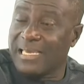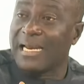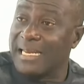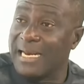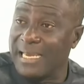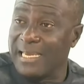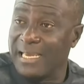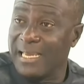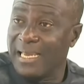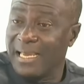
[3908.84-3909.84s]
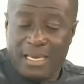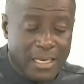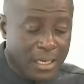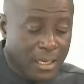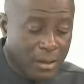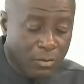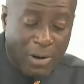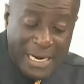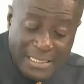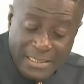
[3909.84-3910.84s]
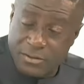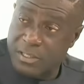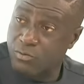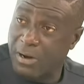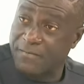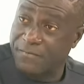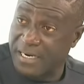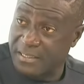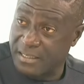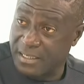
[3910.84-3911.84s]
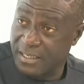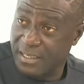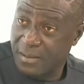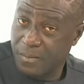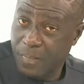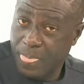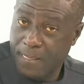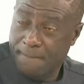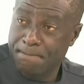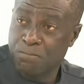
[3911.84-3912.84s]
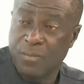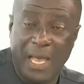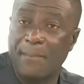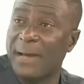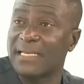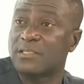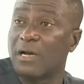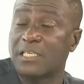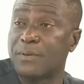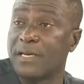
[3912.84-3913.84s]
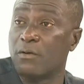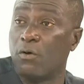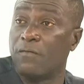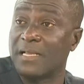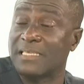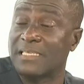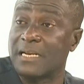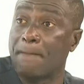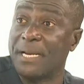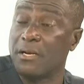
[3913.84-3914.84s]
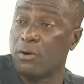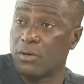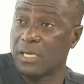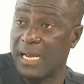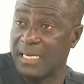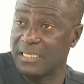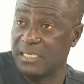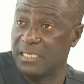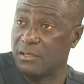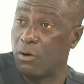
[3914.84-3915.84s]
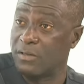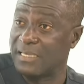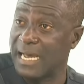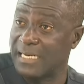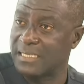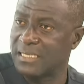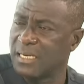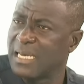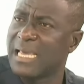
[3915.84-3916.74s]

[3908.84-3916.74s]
Yeah, the day. One district, one factory. Abainese was spending over 3 billion Ghana cedis on that.